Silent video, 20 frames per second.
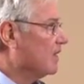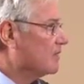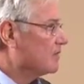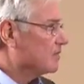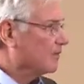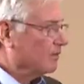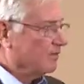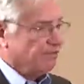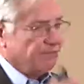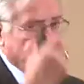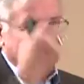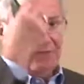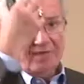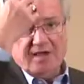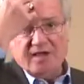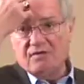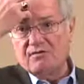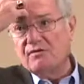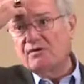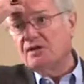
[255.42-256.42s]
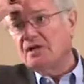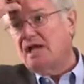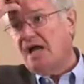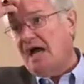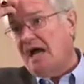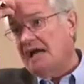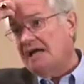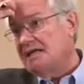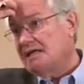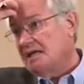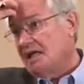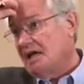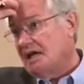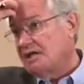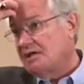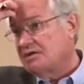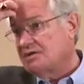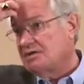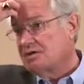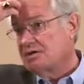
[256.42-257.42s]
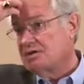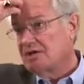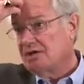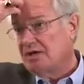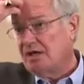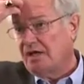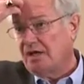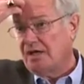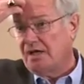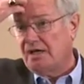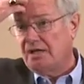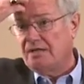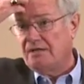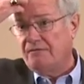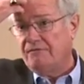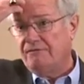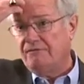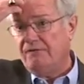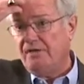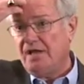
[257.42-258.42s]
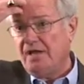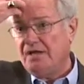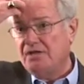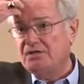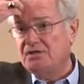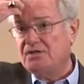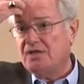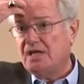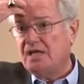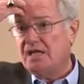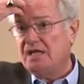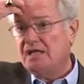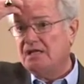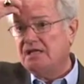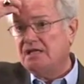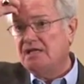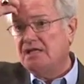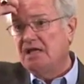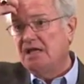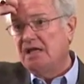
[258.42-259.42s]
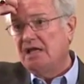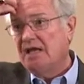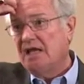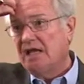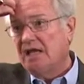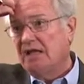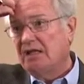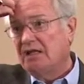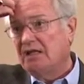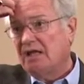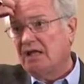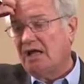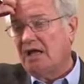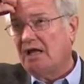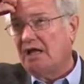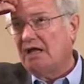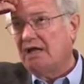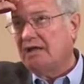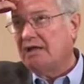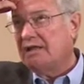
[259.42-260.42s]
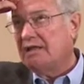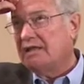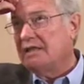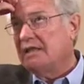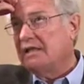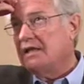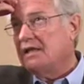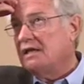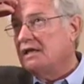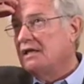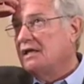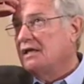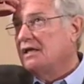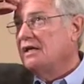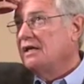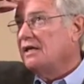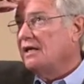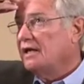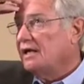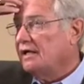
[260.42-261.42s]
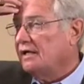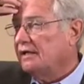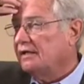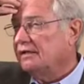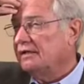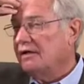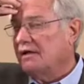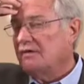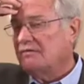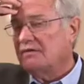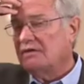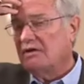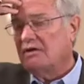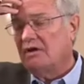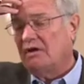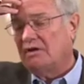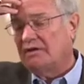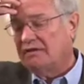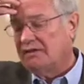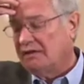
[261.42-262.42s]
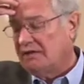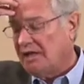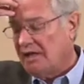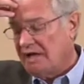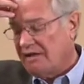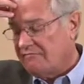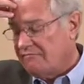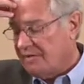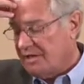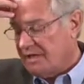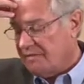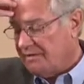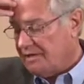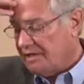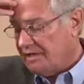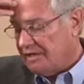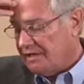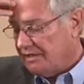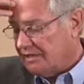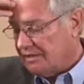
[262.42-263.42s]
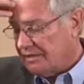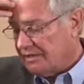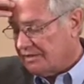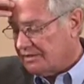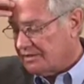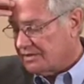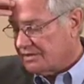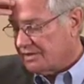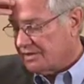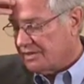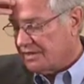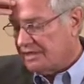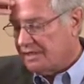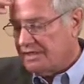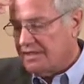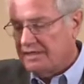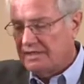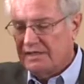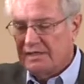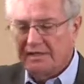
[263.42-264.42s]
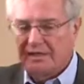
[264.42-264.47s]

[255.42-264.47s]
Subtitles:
So the federal guidelines, the feds in I want to call it the Live Baby Study,